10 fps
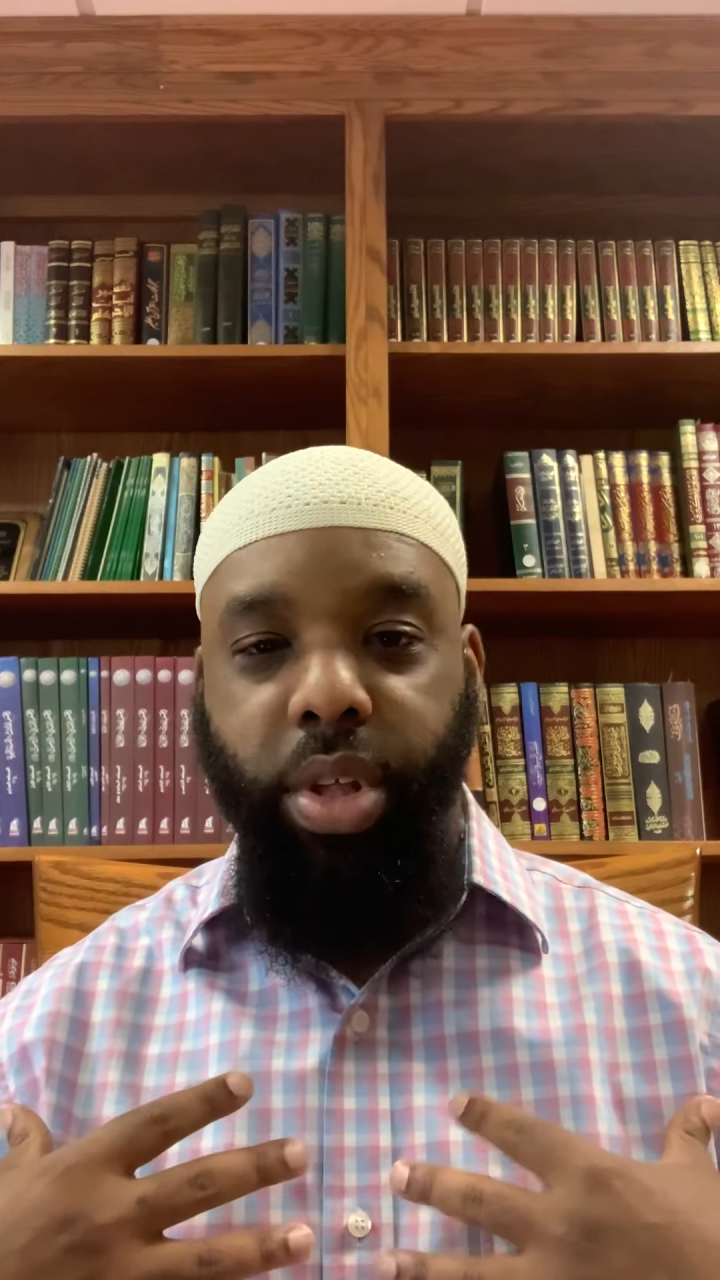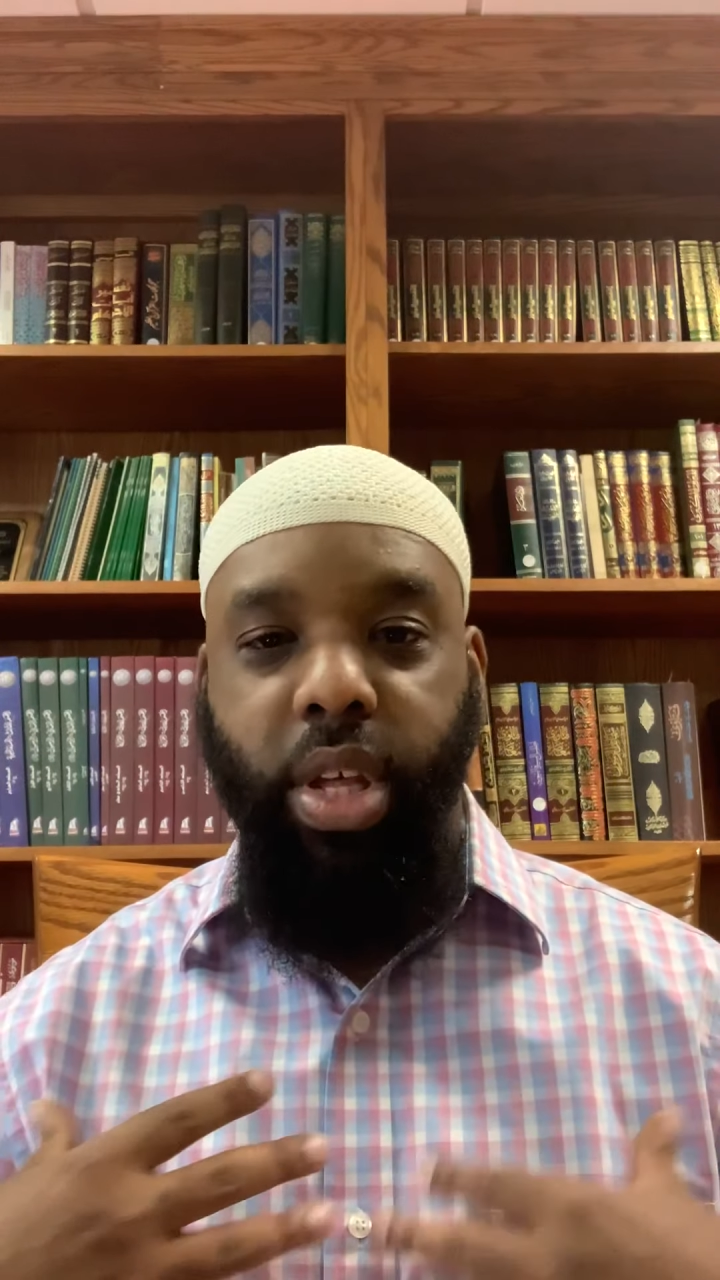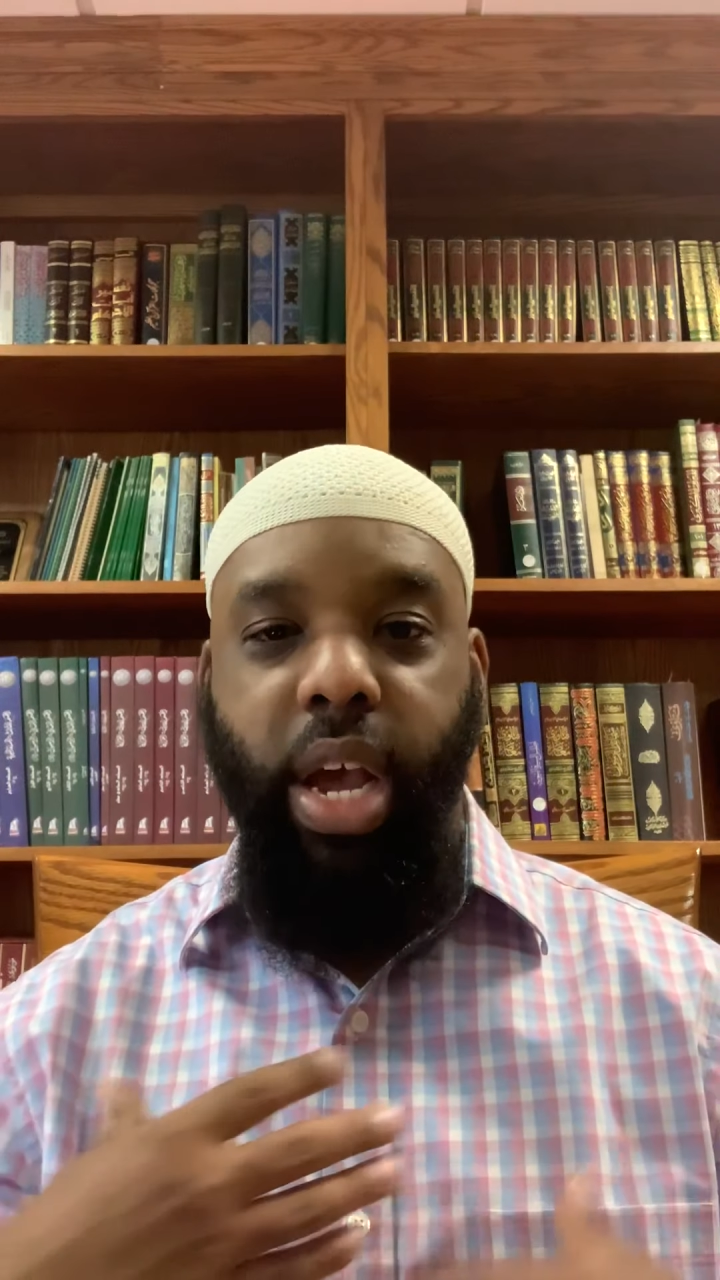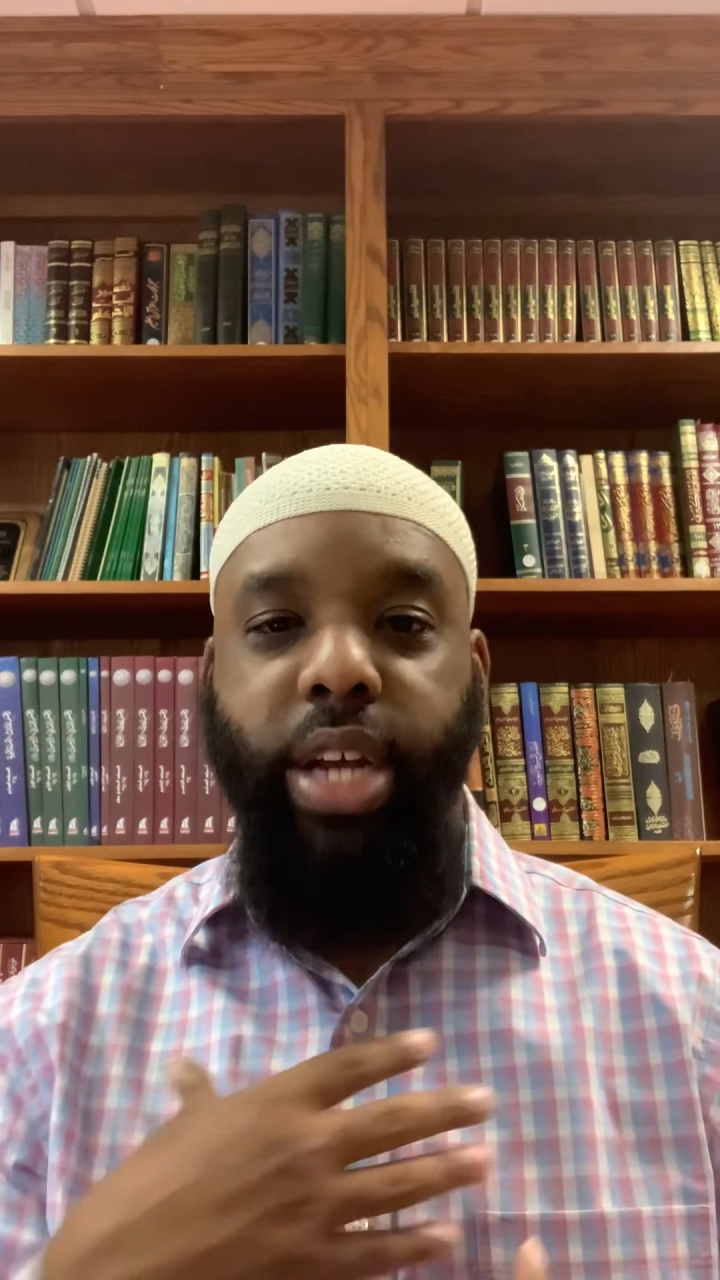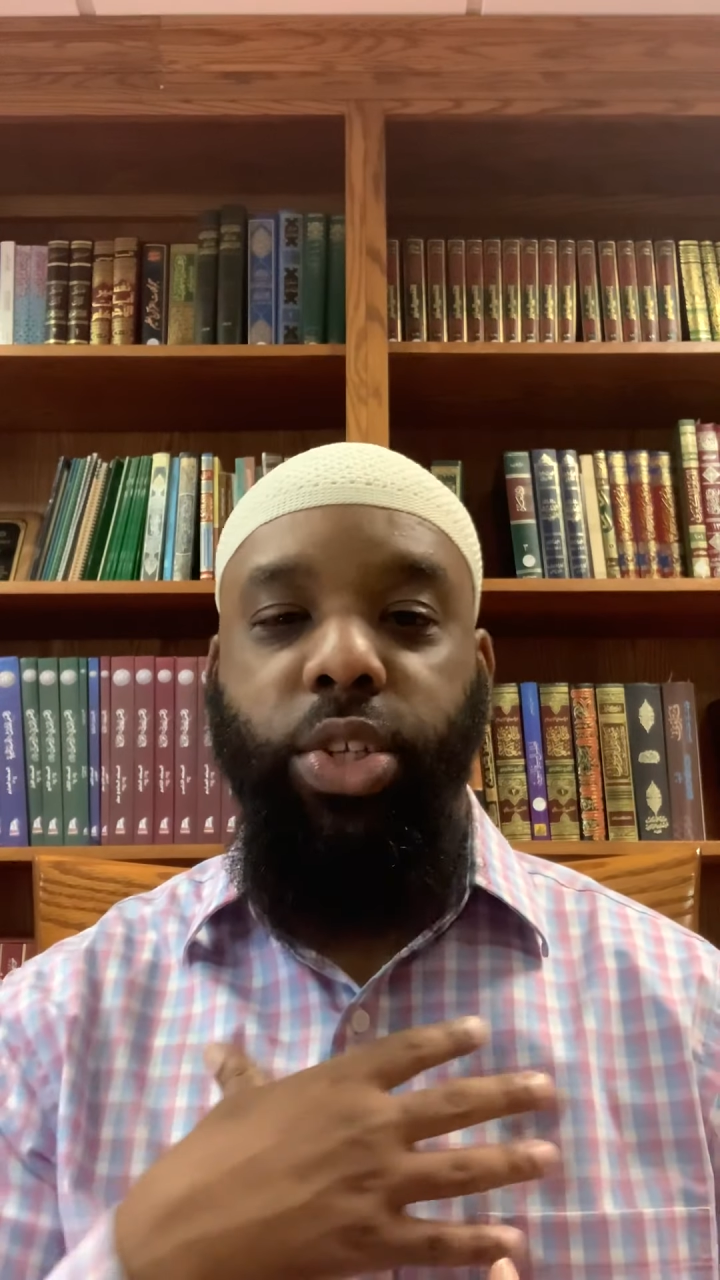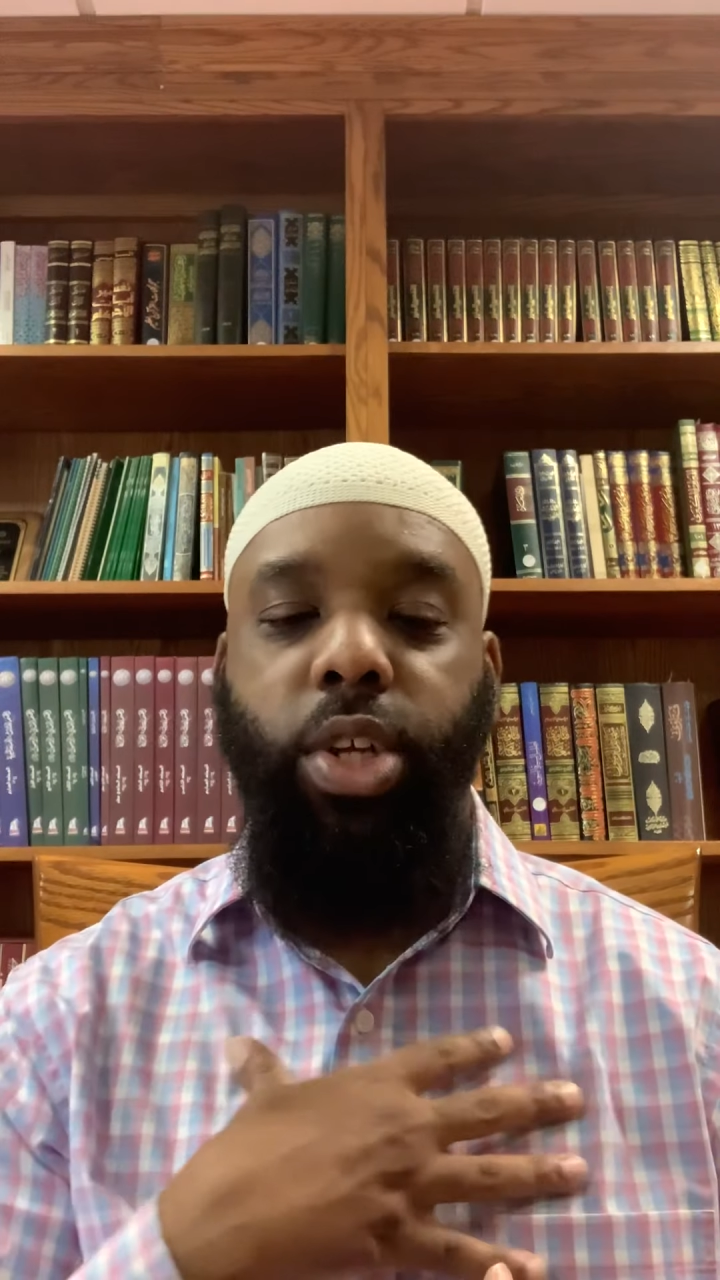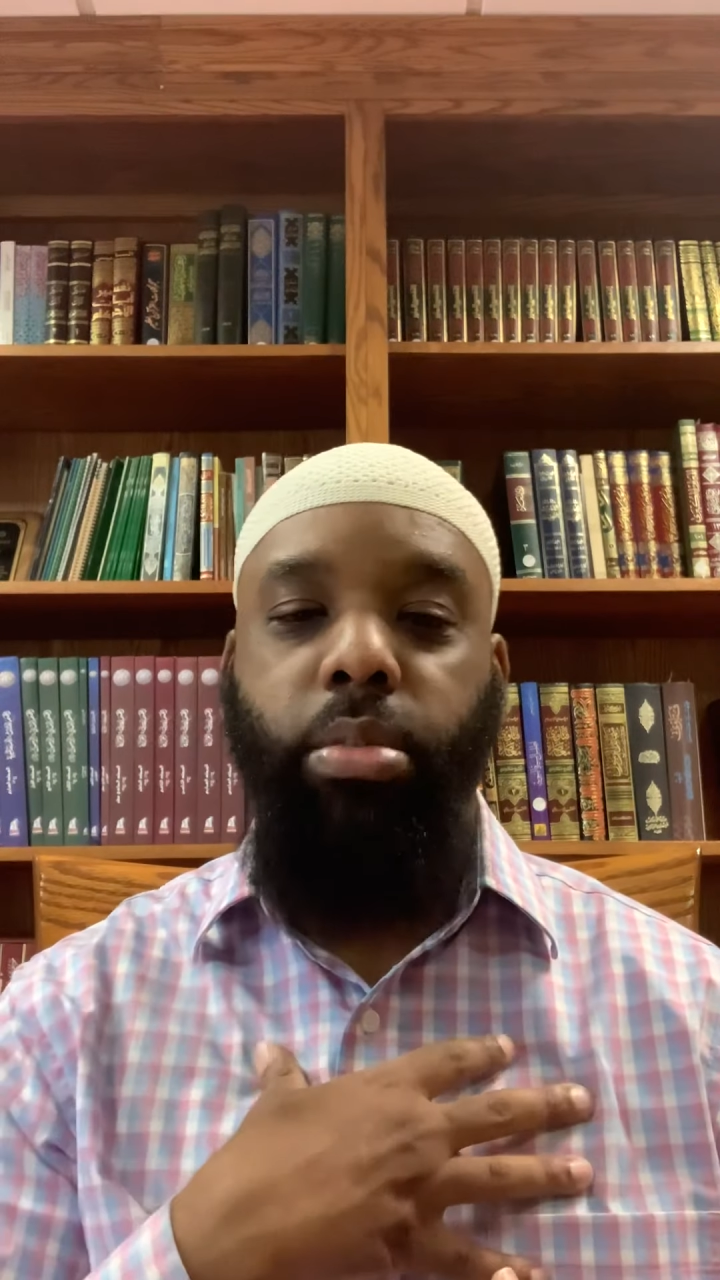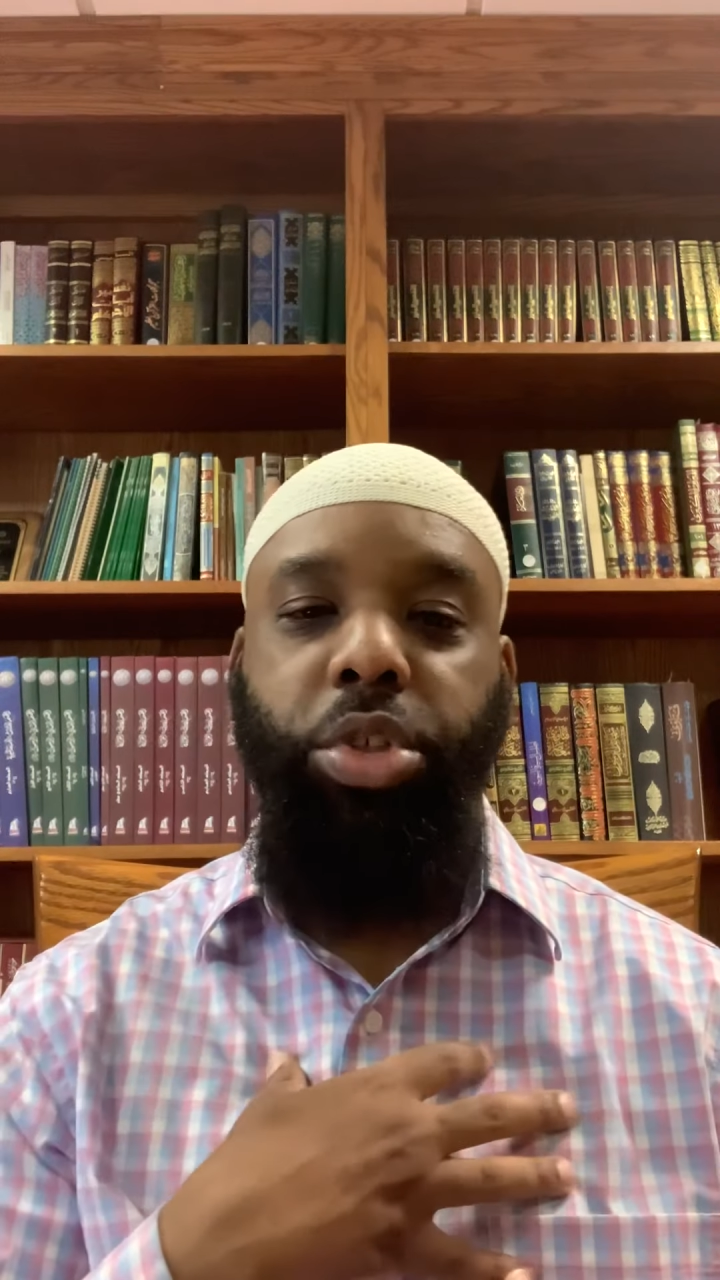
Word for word: He had some